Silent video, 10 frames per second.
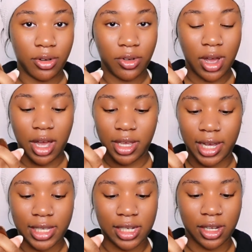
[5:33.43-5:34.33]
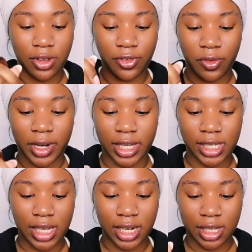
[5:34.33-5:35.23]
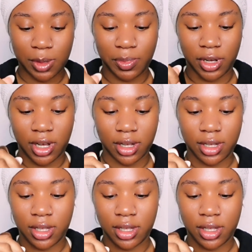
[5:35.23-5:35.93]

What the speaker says: know how you guys are gonna feel when I say this, but